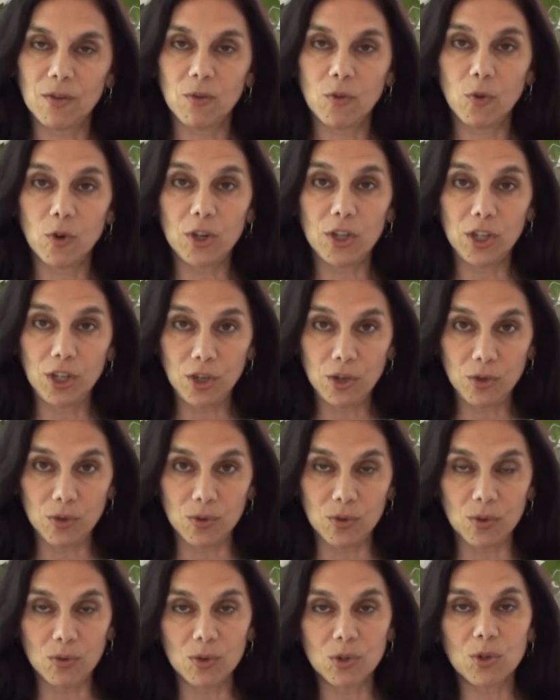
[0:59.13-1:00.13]
for
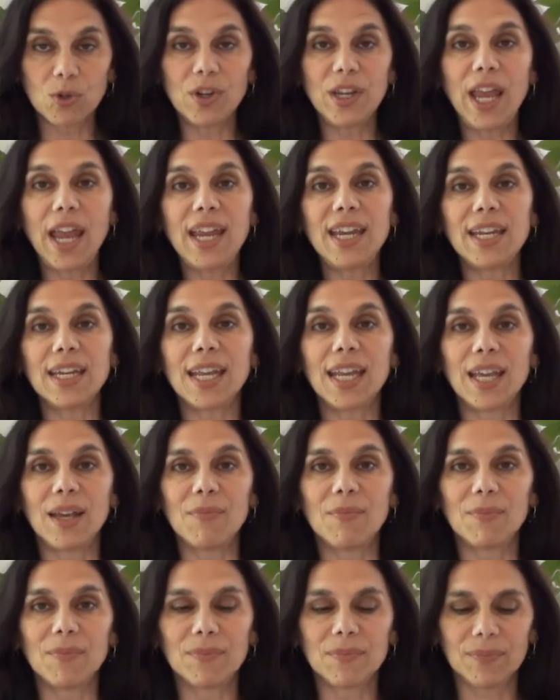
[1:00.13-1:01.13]
you created him.